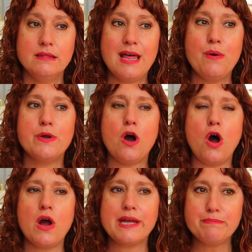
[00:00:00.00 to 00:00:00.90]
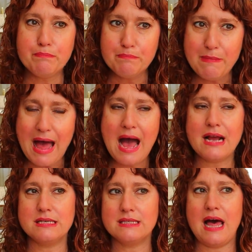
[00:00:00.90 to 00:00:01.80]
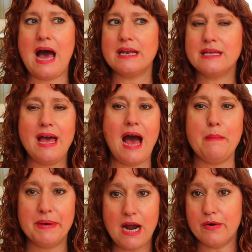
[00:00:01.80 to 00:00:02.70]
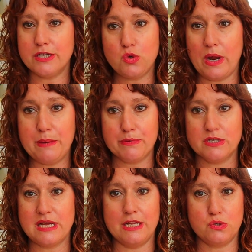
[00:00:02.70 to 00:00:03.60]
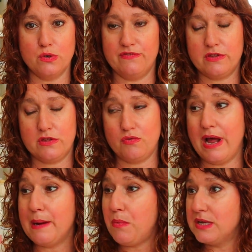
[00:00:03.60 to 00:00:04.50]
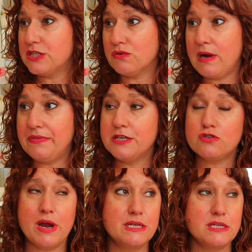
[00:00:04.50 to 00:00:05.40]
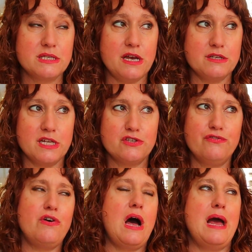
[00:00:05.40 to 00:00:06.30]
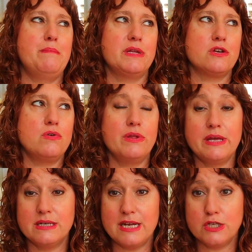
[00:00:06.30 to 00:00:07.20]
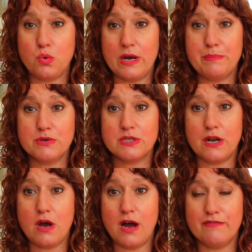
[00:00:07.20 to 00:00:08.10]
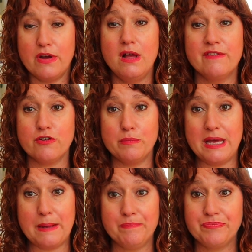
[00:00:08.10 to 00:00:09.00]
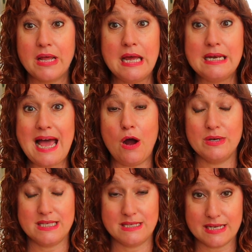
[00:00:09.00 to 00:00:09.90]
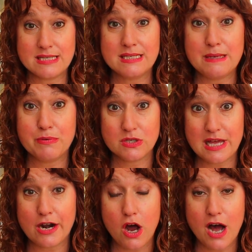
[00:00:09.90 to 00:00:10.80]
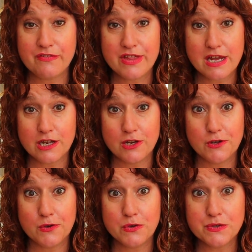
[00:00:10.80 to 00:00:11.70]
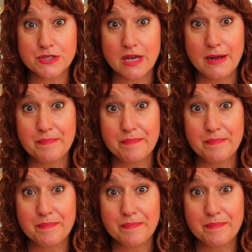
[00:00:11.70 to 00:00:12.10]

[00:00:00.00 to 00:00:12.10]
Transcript: they would max that, cap it out at 20%. So if ThredUp wants to run these crazy sales, that's fine, but they're only gonna take 20% off for me. Now it's 60% off they can use,